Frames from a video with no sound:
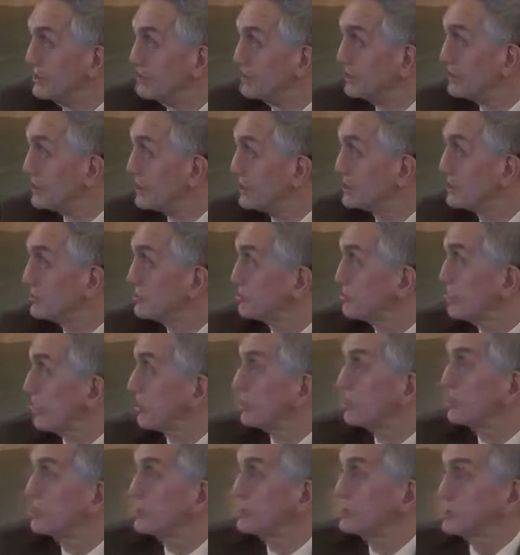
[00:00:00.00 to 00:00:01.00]
because you
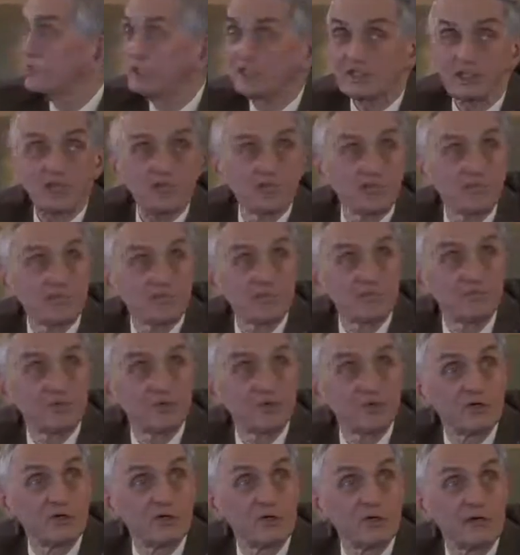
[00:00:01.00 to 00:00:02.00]
always take
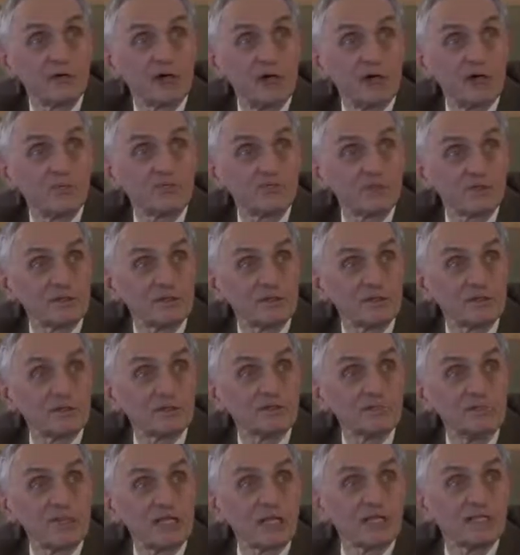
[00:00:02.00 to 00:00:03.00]
there
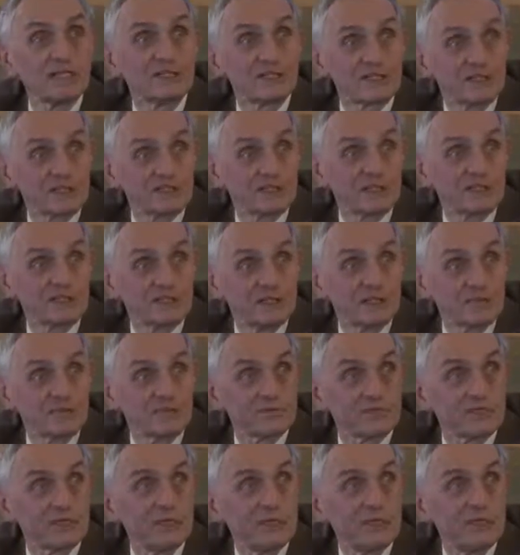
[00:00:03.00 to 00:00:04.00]
are many
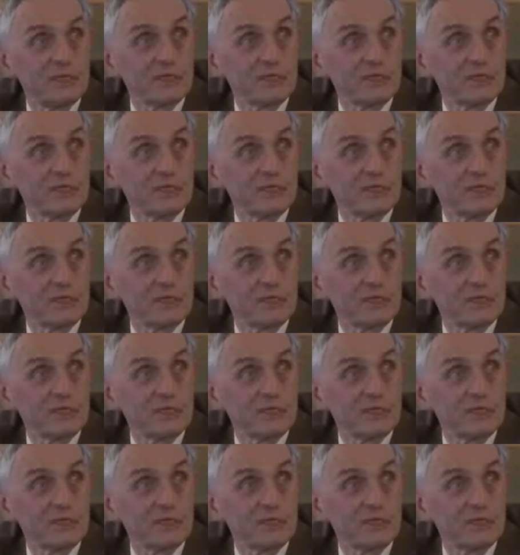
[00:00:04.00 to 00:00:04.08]
incentives